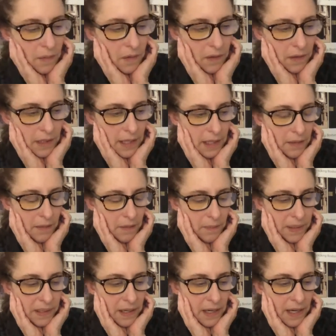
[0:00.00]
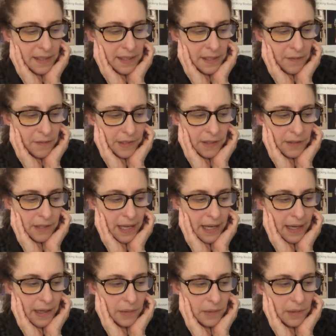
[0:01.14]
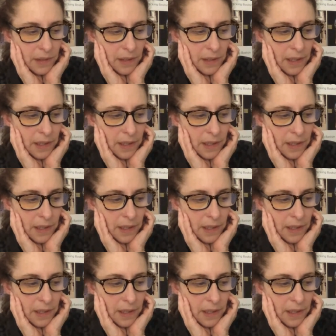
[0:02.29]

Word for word: that Picasso figured out